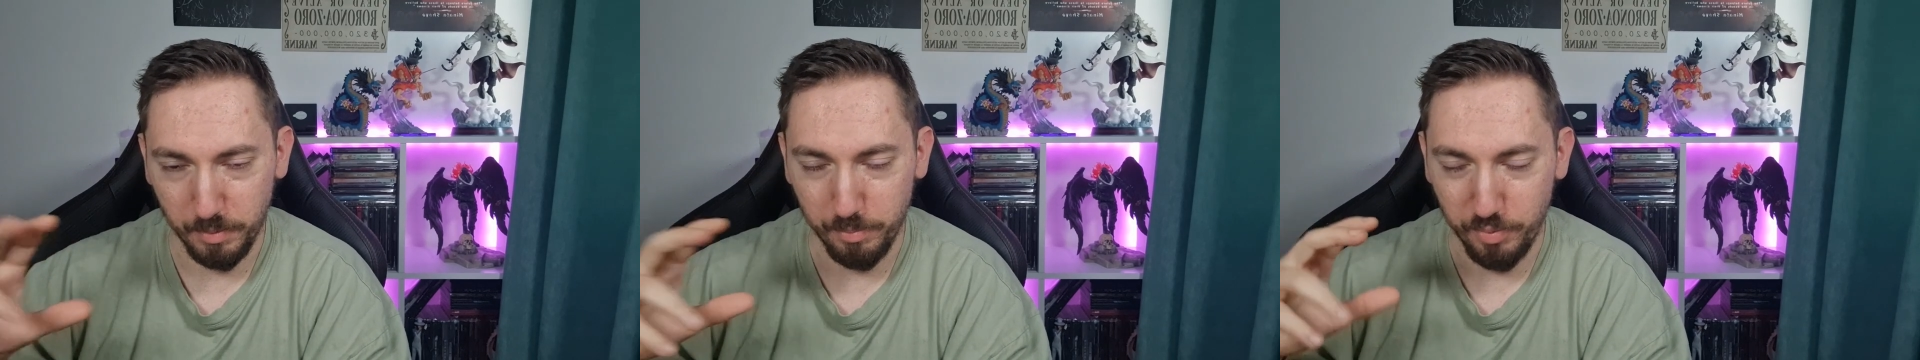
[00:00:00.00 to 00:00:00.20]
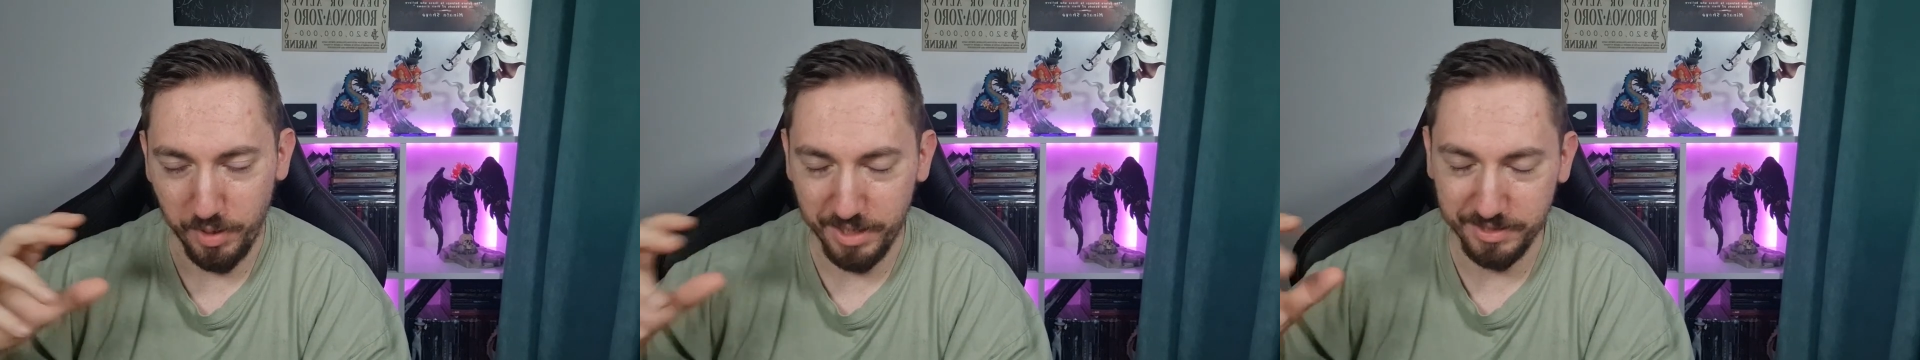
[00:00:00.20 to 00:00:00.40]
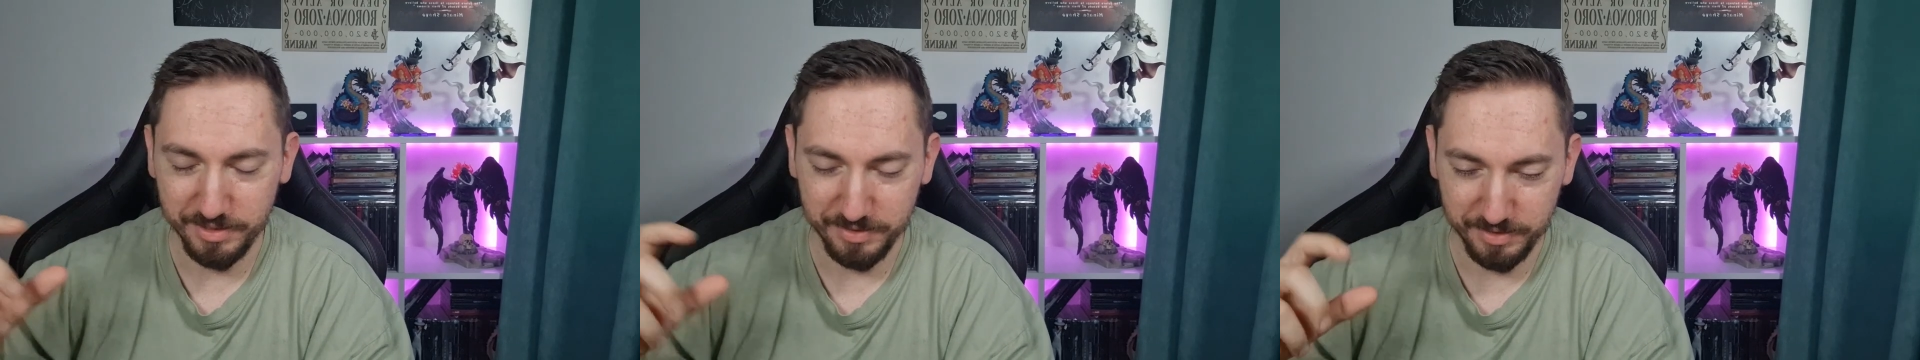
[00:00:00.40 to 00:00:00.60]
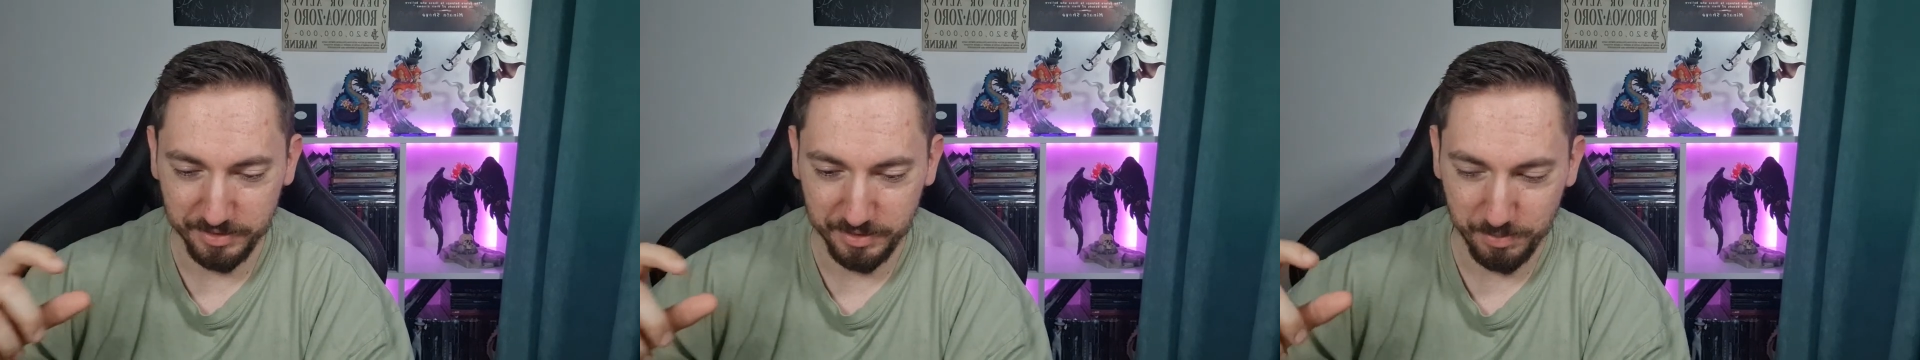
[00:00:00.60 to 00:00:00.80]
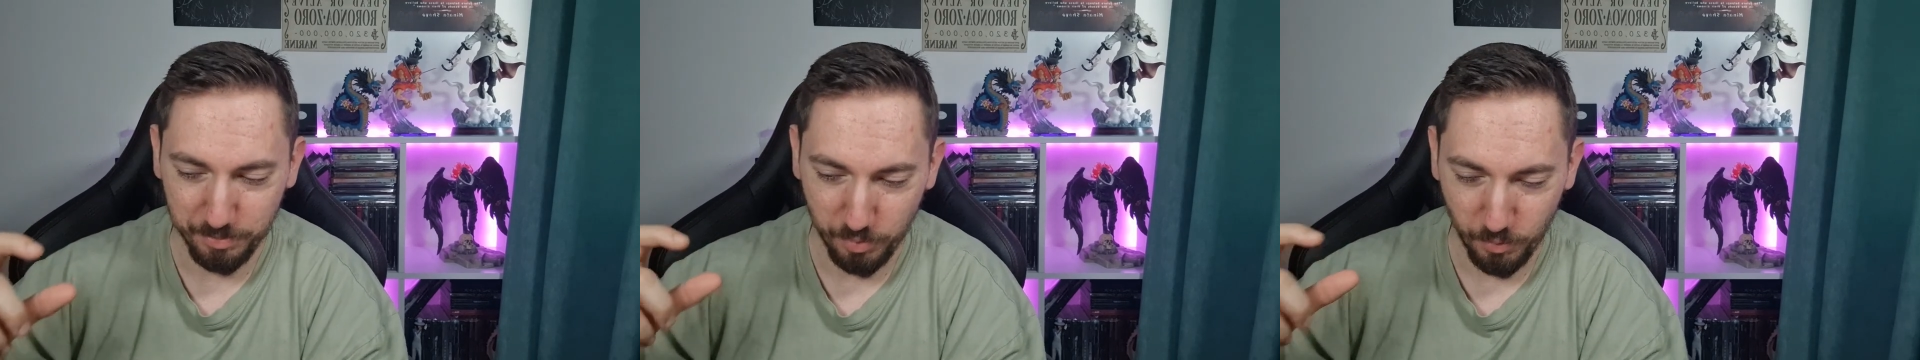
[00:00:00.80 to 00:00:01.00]
the bread
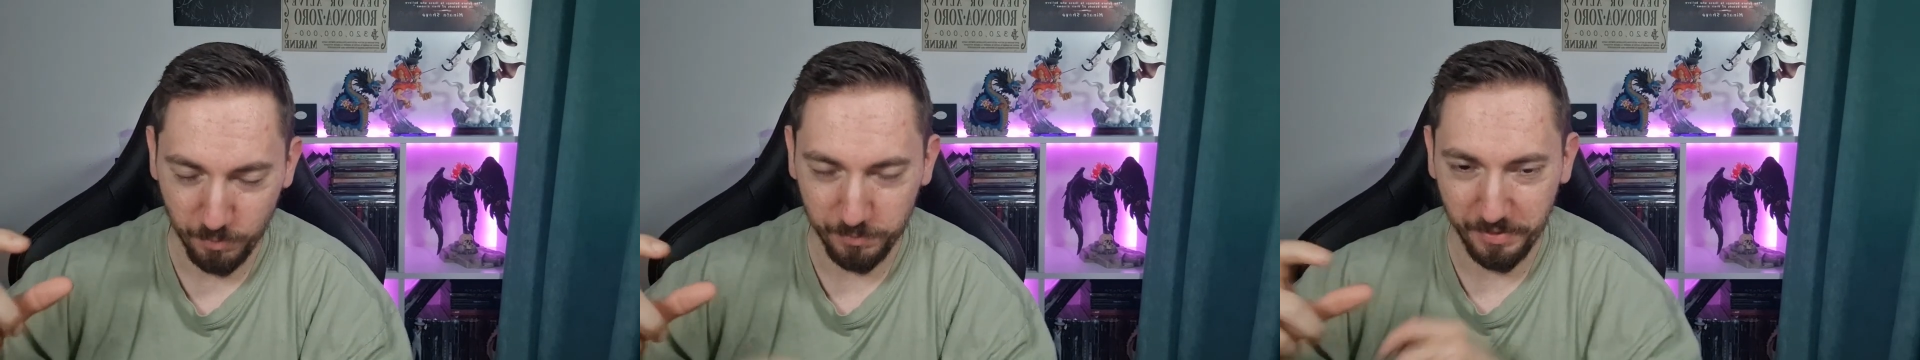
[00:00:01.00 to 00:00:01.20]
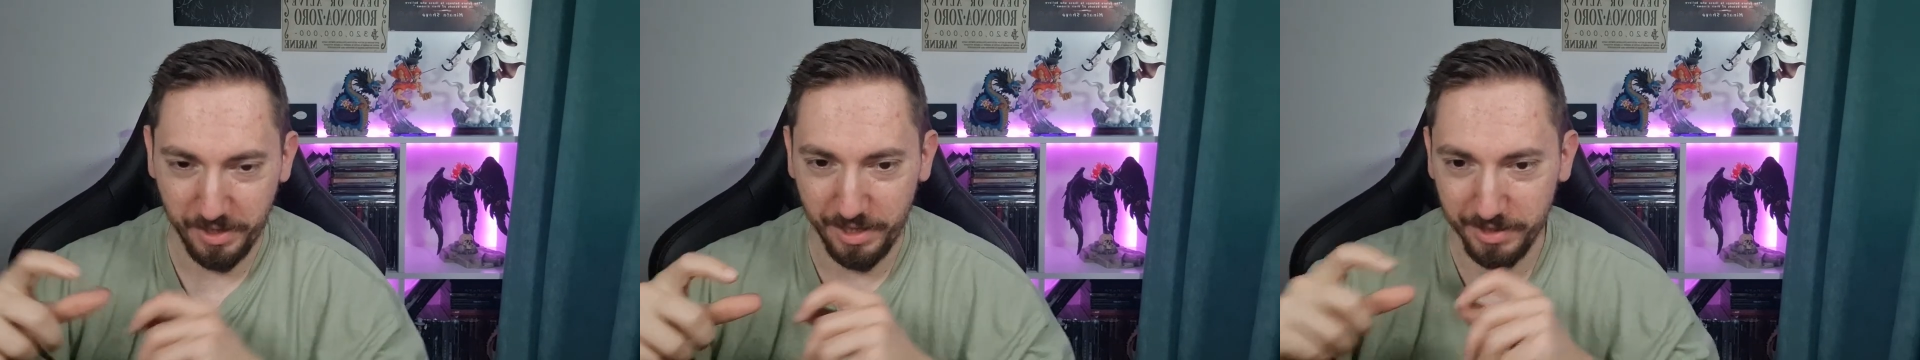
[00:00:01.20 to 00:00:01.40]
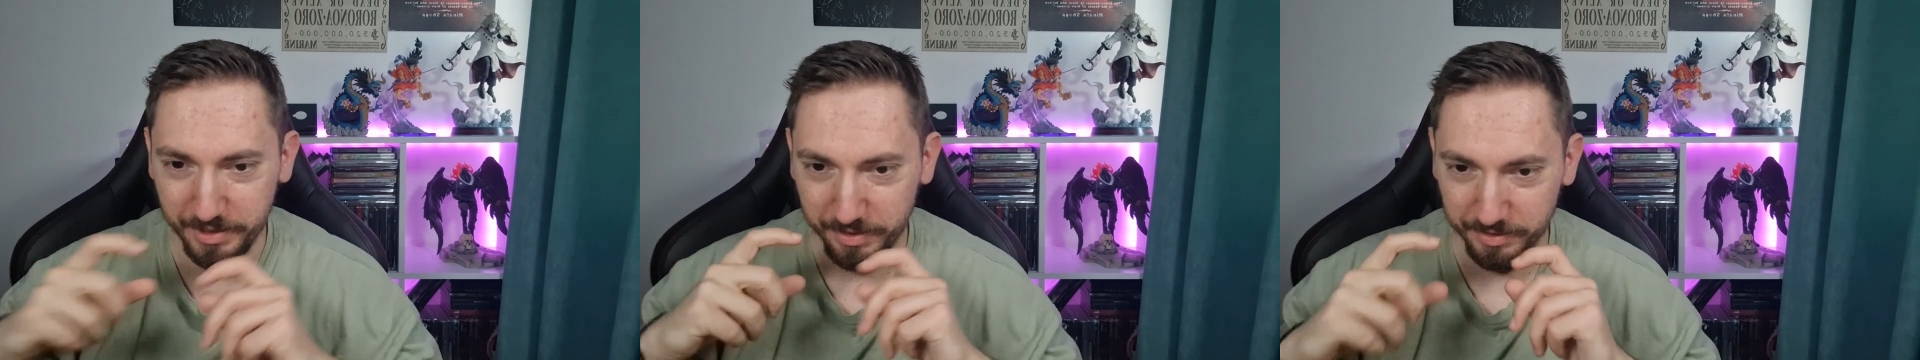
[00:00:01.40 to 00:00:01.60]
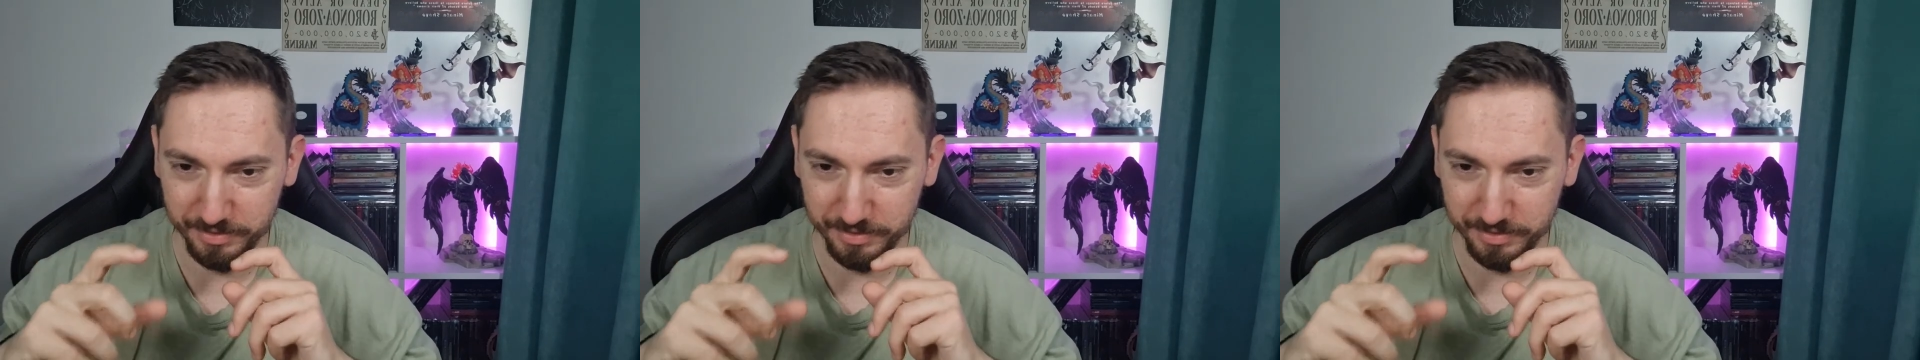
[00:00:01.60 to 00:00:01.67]
that they both held